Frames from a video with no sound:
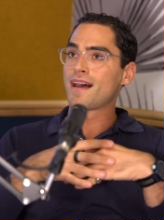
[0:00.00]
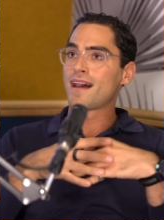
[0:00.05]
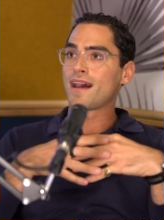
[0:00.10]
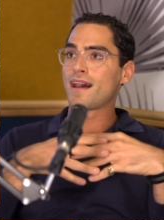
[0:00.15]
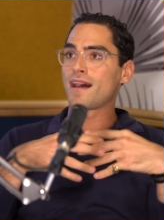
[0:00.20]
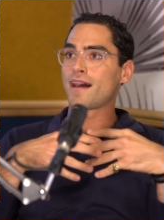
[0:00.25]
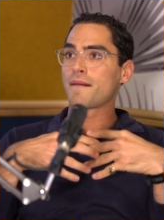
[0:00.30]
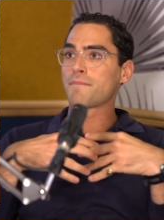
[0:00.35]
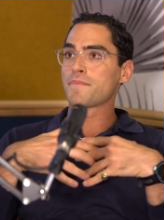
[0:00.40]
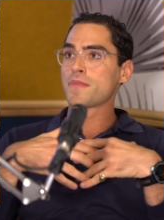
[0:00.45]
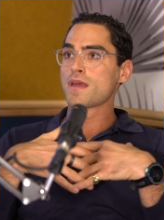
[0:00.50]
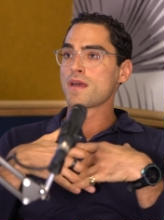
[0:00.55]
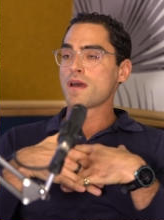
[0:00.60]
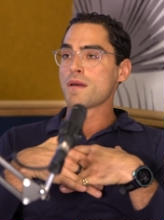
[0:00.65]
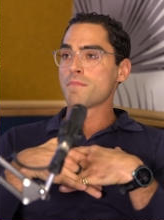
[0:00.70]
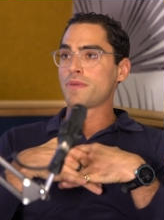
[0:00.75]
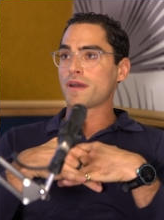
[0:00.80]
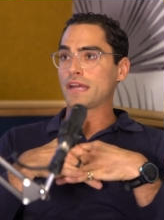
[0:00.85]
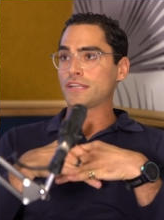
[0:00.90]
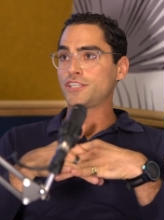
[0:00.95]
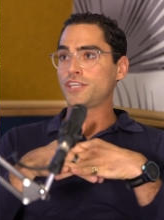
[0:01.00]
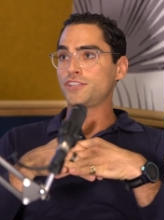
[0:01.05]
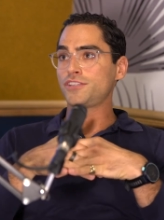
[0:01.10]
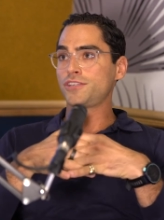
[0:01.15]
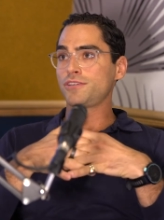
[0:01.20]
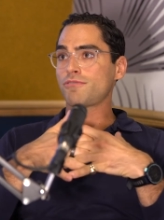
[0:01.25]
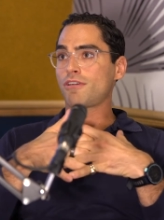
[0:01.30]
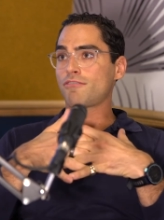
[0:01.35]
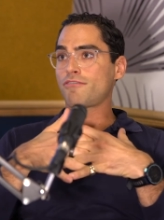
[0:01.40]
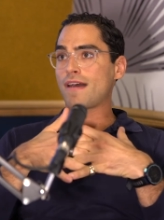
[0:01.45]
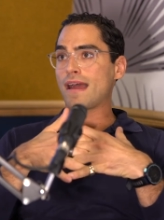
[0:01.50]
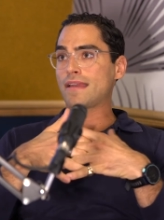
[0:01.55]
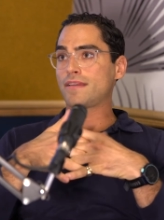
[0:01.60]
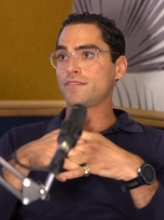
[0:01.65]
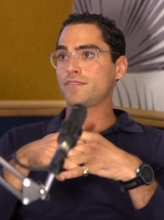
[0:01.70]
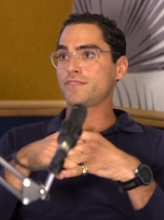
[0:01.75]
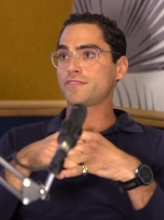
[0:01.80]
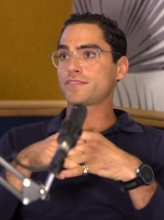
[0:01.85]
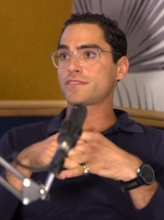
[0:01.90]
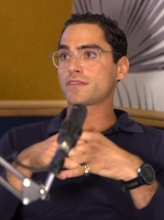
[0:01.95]
Um, but at G two, our
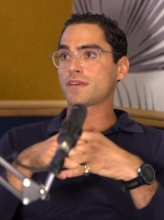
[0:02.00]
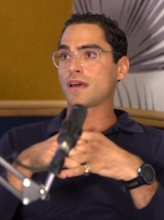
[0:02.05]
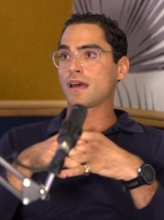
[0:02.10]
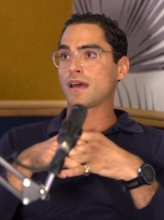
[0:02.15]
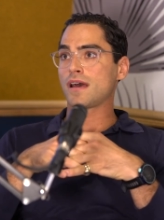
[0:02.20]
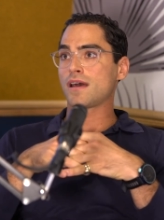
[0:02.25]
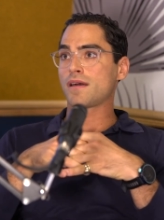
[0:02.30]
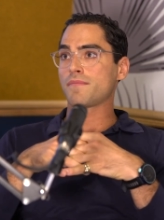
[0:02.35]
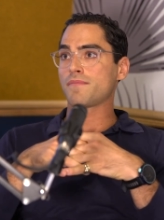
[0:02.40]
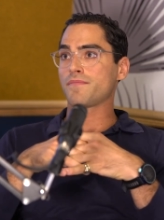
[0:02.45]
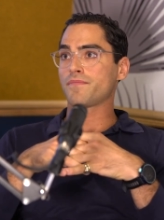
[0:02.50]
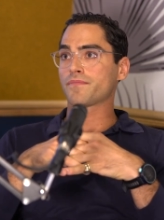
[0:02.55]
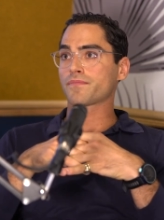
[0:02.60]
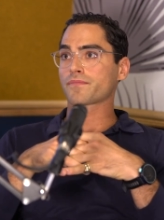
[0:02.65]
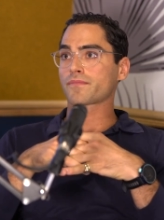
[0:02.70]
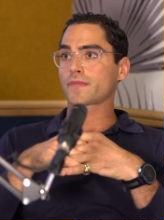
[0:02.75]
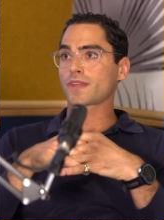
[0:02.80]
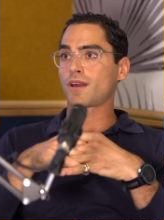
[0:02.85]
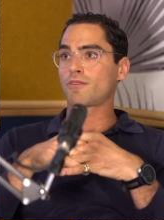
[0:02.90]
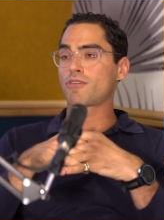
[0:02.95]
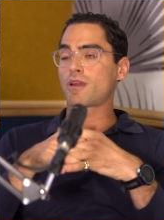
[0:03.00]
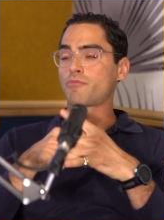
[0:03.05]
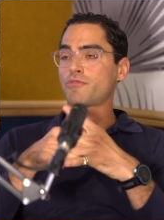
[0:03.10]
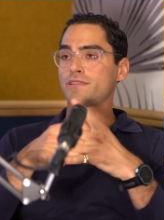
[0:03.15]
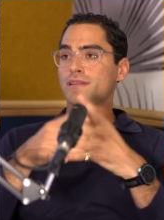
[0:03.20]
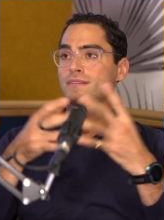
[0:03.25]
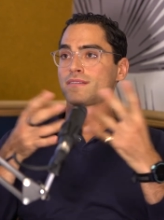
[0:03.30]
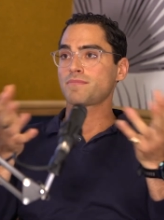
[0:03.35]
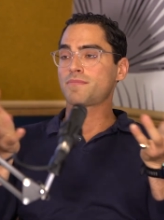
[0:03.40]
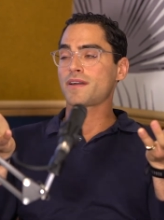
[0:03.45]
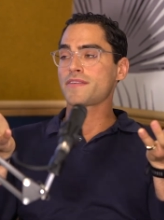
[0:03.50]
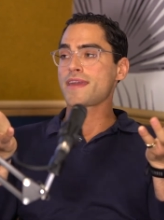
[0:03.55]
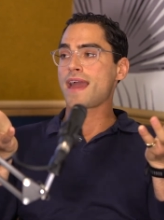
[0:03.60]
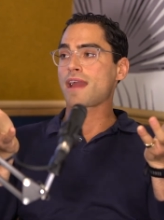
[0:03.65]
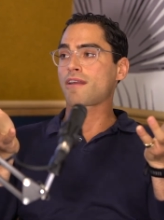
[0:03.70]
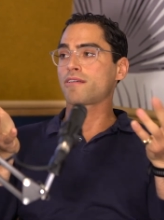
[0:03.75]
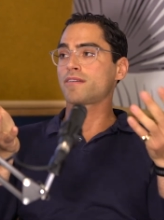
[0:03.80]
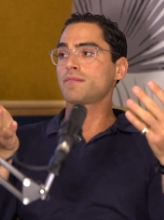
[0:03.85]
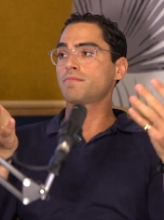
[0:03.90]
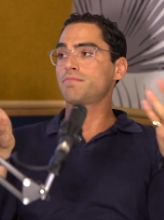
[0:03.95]
values um, are represented by the
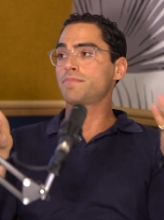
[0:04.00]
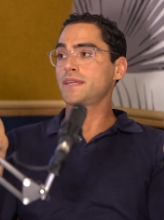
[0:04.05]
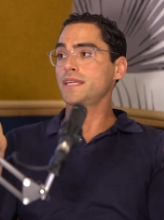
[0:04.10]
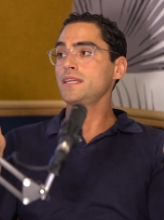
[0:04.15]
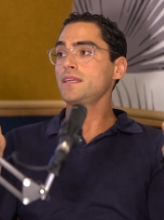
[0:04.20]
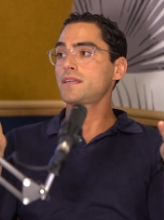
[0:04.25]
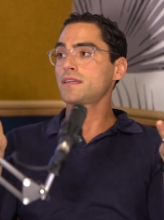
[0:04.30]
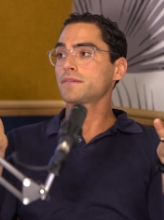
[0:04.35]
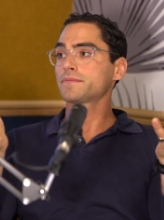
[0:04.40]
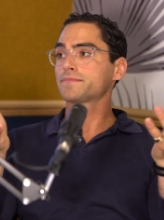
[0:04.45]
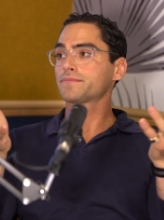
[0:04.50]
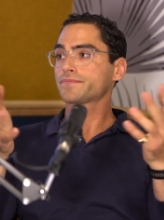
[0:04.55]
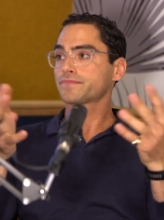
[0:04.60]
acronym PEAK,